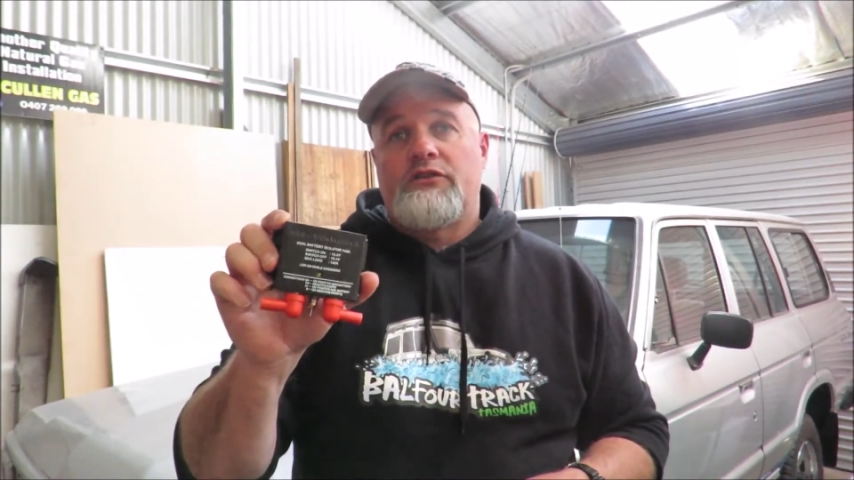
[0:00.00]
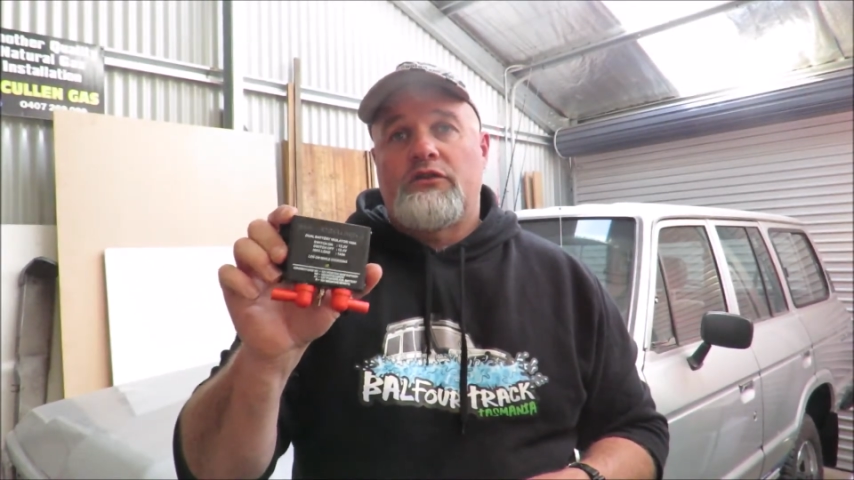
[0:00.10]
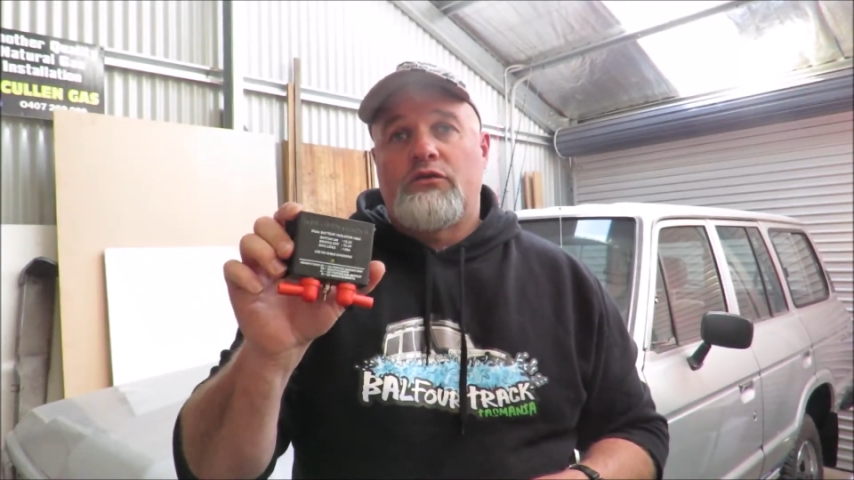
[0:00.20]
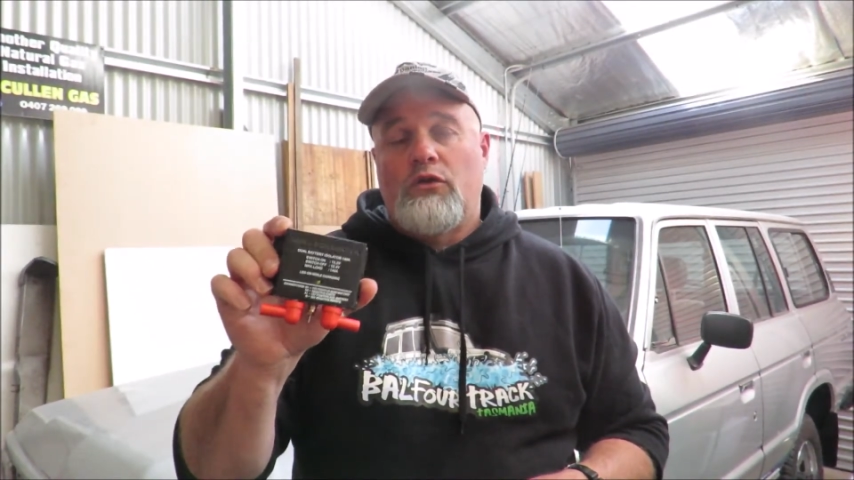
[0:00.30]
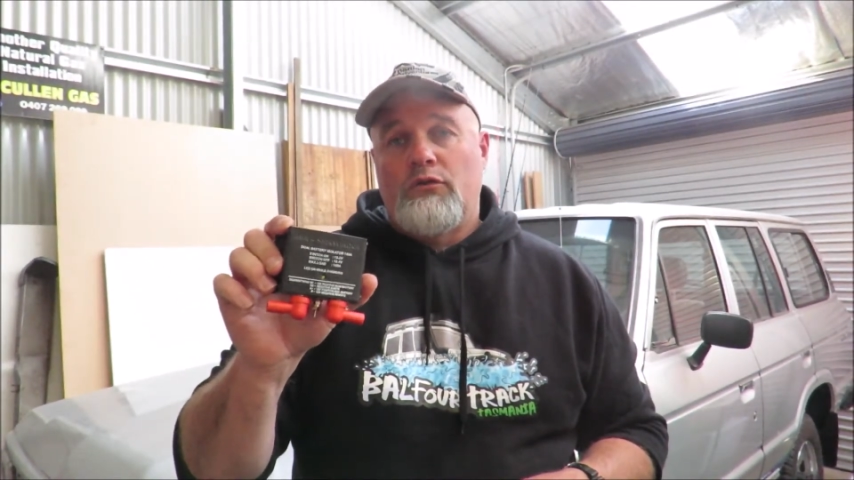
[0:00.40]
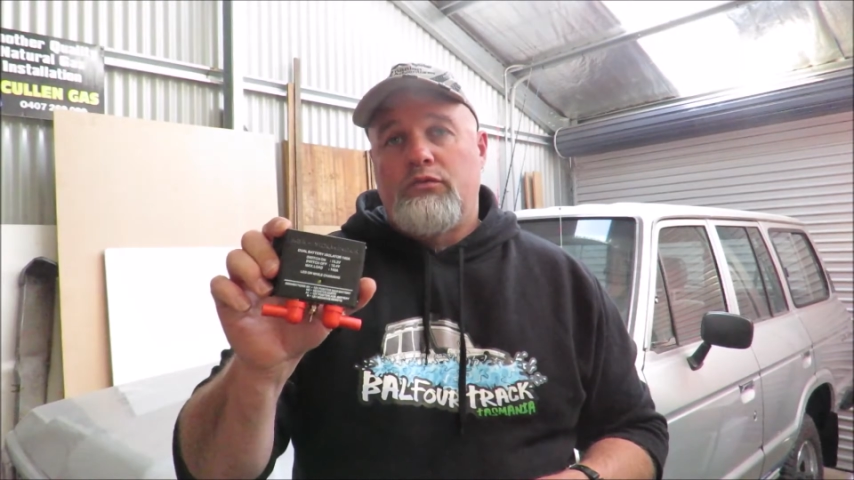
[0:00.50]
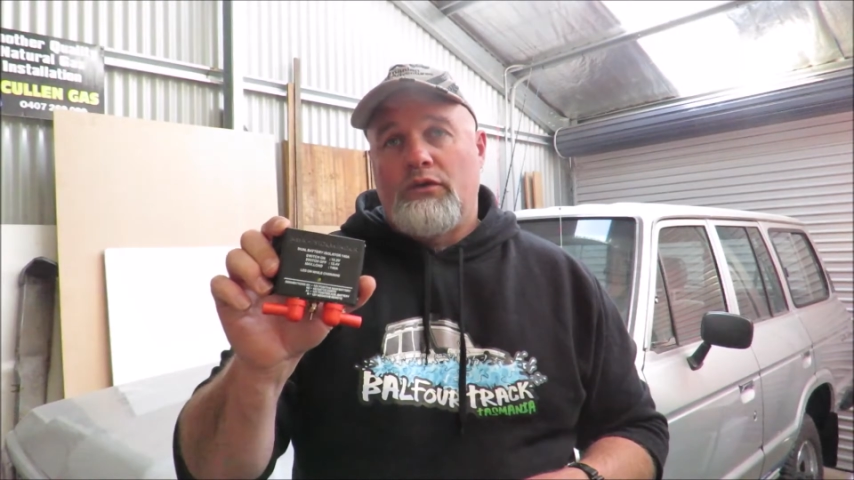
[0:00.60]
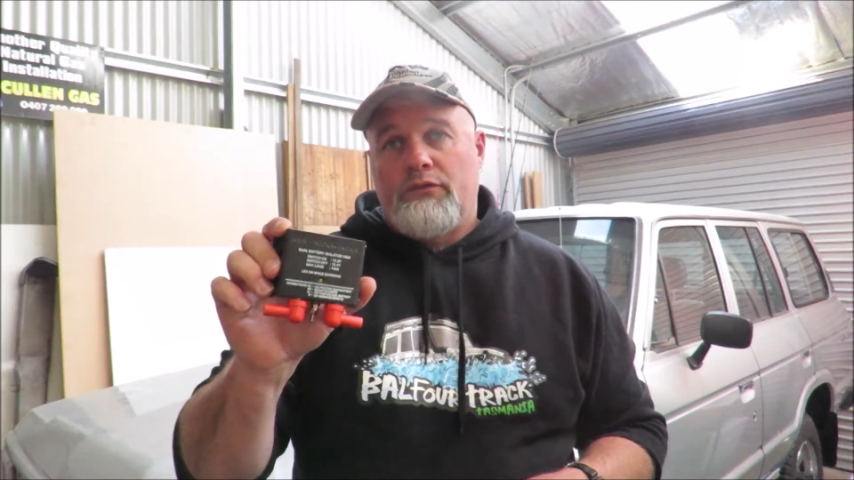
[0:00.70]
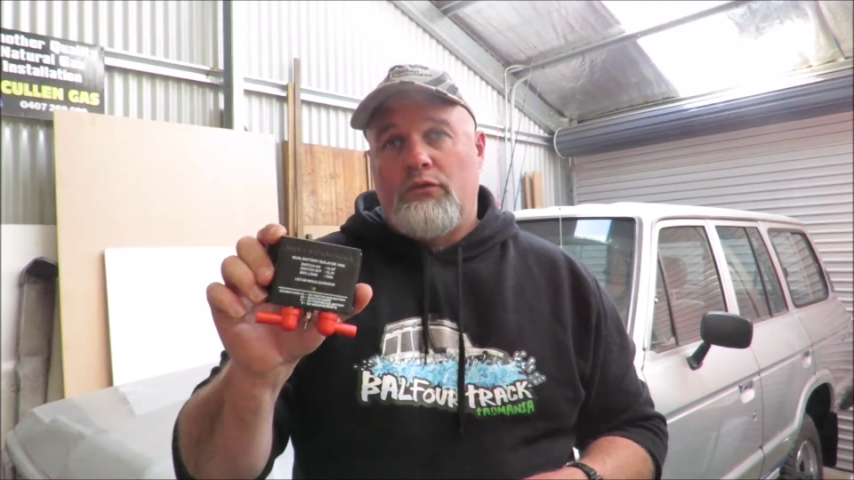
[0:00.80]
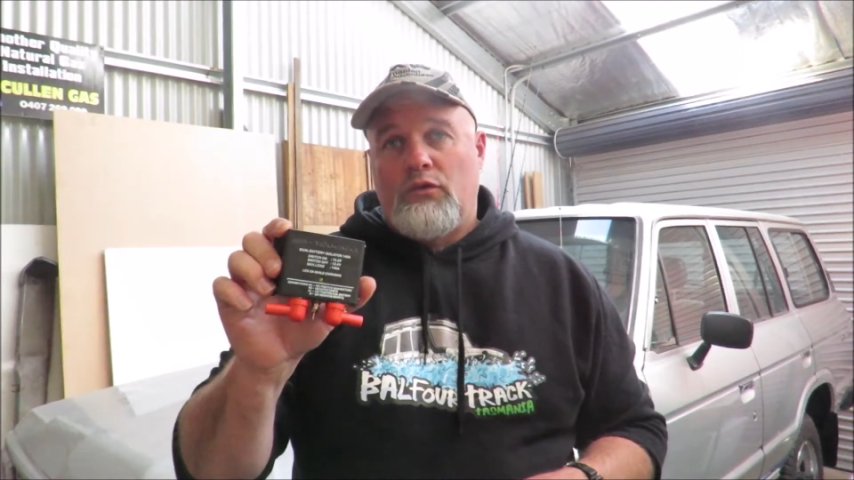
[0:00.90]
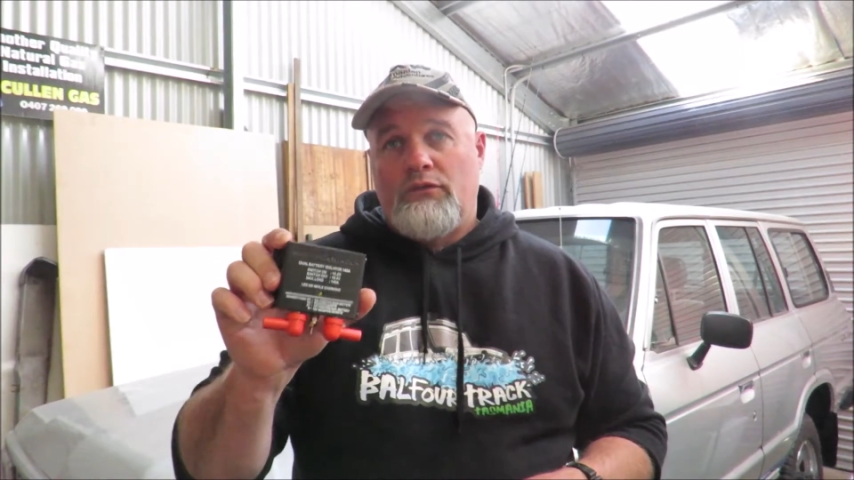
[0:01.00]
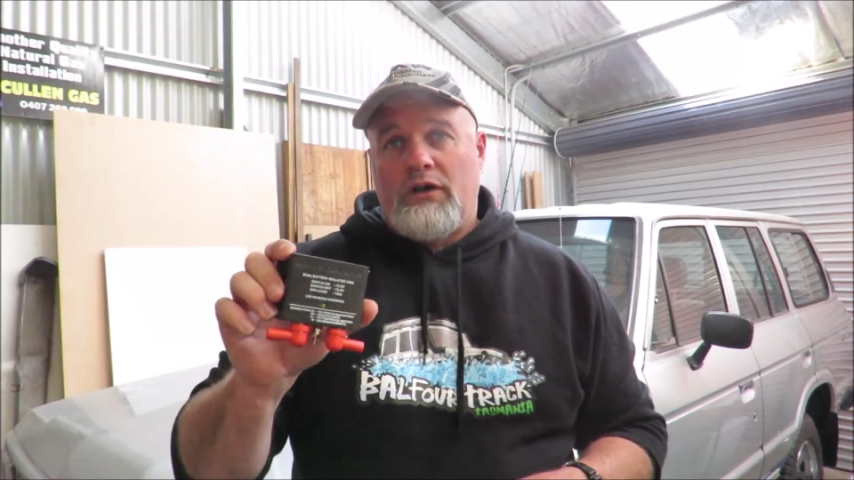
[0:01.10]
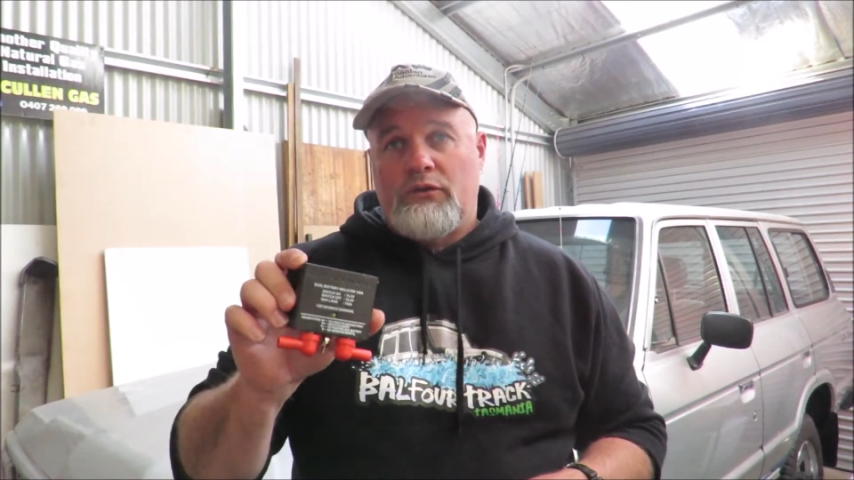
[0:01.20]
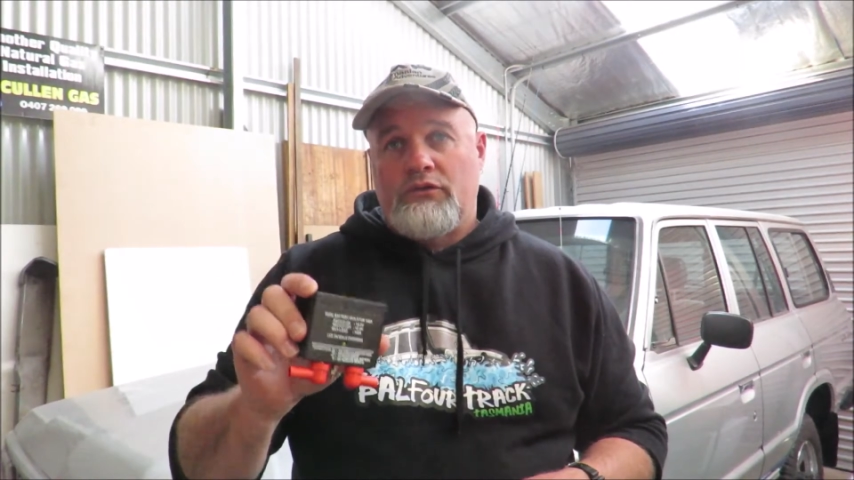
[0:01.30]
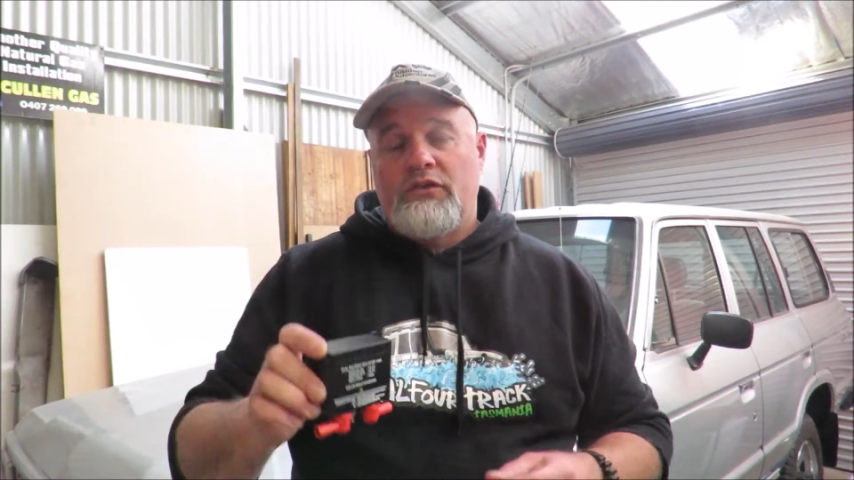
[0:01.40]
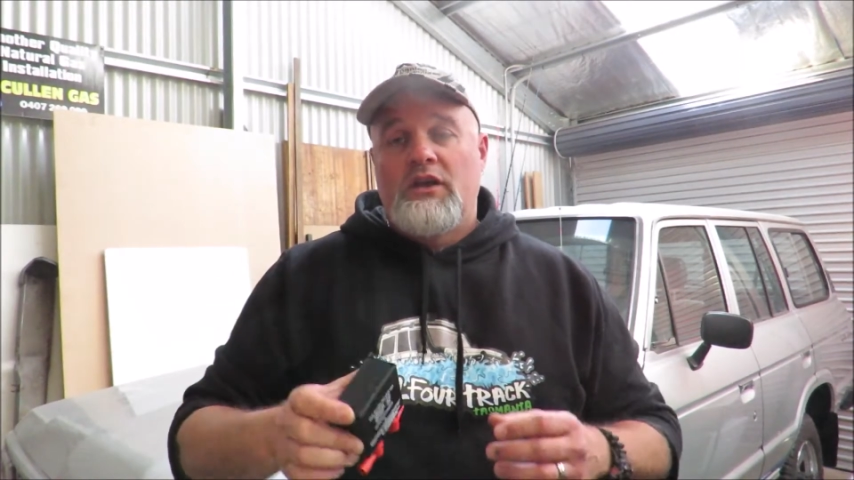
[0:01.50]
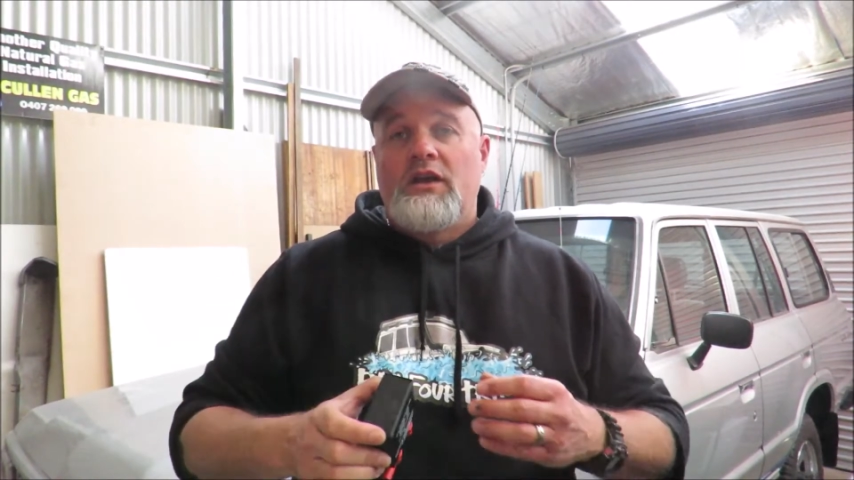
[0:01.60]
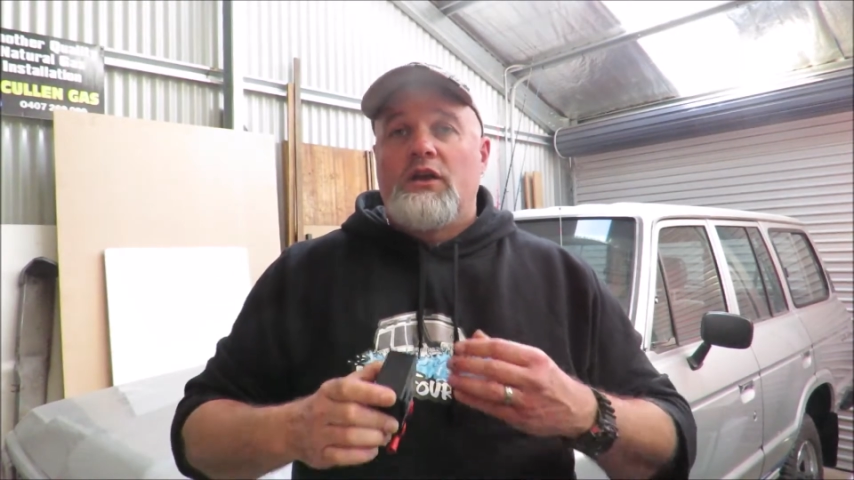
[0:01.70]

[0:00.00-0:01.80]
to 12.4 volts,